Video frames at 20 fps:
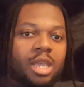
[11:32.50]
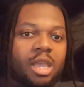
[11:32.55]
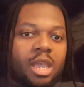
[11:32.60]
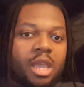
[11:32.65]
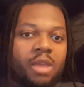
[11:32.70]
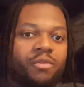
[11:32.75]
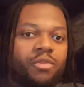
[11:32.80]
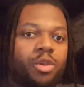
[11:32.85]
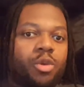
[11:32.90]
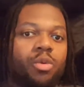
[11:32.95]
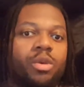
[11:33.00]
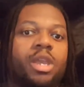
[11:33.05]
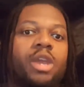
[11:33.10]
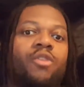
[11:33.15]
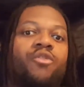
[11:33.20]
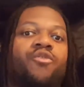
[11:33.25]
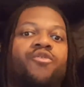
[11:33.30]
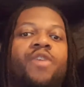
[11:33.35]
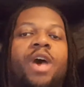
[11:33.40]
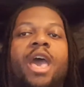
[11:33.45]
If you get
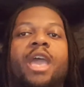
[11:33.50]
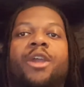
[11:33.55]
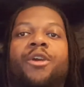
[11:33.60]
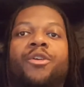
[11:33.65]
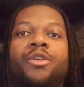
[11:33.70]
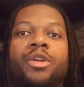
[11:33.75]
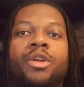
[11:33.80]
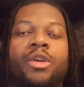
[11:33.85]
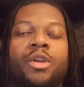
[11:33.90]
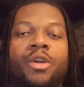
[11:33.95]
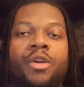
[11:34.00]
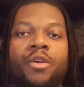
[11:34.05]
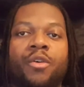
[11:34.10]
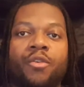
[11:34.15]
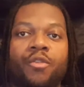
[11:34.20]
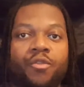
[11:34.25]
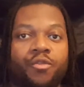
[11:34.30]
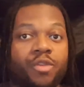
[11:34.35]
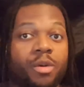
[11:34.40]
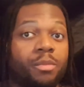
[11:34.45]
fired
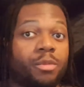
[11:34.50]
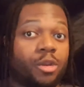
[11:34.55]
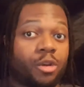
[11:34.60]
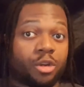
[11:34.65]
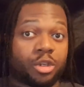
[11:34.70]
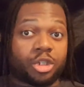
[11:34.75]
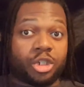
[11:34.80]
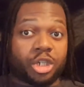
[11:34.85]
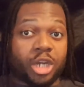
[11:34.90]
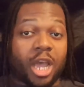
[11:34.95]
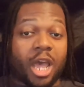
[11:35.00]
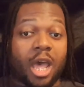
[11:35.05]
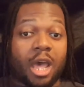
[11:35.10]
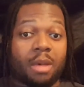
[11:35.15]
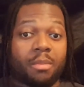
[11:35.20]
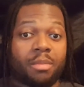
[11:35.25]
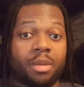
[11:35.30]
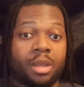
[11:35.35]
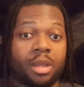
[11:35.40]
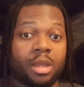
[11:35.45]
from your
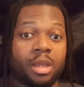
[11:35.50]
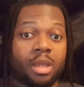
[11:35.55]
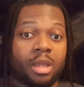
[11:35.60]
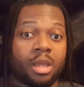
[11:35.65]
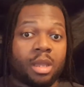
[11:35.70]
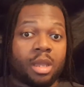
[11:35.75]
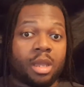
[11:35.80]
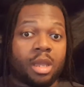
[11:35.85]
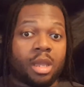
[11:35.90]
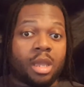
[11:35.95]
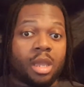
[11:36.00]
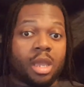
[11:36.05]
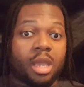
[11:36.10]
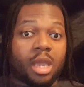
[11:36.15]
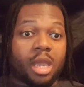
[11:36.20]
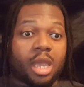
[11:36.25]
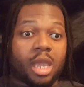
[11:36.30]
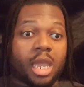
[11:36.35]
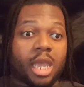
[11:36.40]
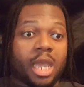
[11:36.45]
job
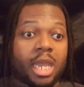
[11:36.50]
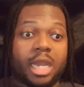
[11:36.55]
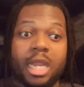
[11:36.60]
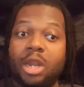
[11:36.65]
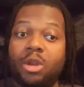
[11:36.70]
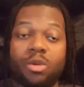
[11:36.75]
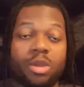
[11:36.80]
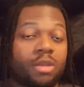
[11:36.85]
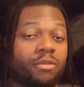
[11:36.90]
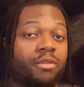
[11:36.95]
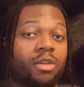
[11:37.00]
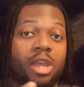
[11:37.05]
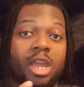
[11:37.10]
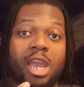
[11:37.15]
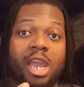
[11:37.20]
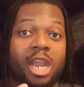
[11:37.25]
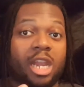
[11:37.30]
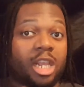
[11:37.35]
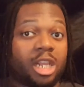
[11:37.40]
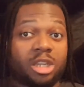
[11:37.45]
and they don't give you
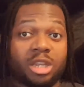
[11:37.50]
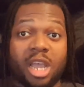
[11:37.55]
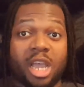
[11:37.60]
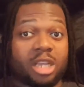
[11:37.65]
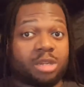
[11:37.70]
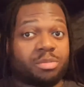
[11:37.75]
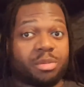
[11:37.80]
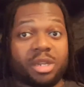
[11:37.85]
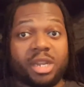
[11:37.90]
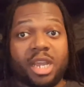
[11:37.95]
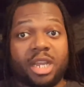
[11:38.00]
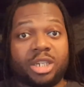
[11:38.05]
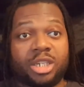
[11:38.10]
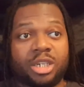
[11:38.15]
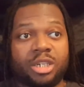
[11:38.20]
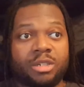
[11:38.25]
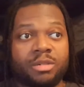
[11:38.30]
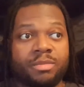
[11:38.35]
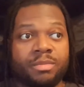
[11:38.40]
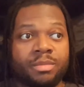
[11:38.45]
any
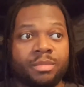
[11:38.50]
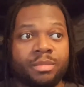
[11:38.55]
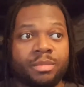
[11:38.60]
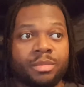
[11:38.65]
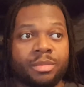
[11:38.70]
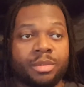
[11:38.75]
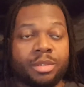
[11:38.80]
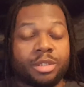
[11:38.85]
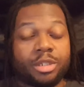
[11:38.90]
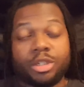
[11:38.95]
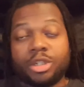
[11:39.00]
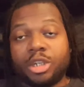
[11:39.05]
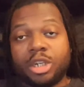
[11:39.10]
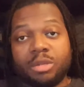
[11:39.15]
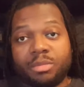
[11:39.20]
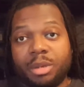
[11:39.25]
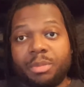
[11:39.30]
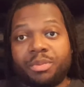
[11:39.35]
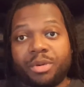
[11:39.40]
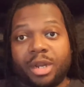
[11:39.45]
explanation, you're going to
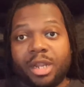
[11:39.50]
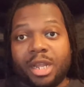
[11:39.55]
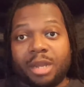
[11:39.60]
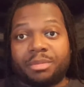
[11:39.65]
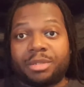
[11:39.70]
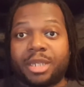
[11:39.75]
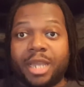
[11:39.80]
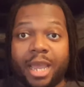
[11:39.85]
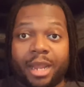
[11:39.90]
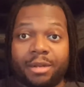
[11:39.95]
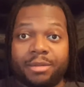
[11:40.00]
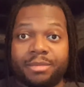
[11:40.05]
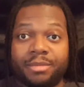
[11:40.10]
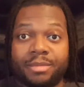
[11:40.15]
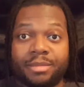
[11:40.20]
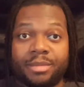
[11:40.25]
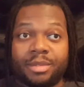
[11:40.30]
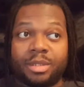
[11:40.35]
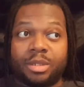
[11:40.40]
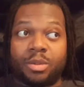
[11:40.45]
be pretty upset.
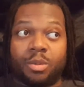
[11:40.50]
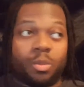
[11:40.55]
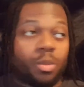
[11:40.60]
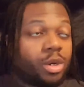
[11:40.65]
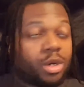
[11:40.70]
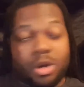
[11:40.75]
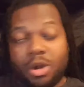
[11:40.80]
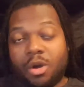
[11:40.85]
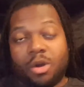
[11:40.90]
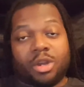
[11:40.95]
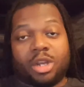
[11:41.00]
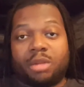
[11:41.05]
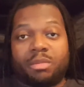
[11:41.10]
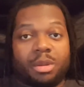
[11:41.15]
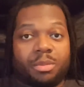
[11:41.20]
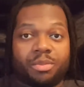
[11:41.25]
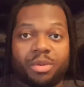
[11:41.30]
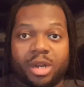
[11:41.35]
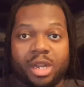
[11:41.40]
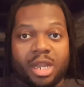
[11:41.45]
We're all going to be
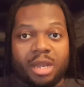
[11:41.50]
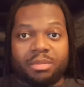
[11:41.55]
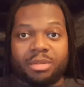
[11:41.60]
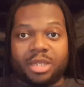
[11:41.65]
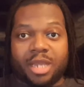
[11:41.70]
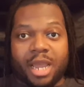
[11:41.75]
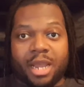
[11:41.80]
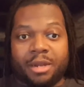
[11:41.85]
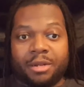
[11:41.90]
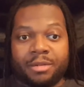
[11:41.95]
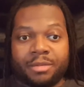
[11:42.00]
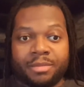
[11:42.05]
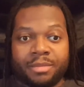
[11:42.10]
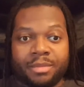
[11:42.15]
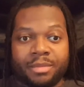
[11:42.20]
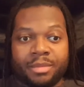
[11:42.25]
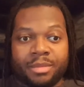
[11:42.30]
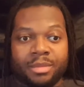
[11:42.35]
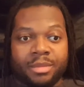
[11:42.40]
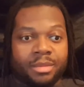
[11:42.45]
pretty upset,
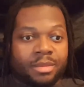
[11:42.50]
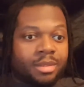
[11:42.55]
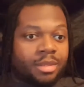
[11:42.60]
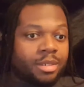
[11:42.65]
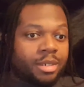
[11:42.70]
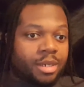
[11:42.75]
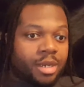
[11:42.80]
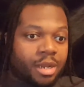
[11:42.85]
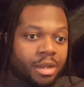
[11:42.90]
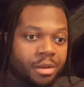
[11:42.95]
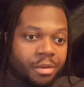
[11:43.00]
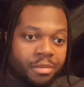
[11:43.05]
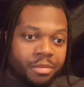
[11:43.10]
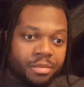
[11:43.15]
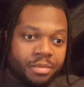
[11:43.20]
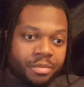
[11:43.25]
you know.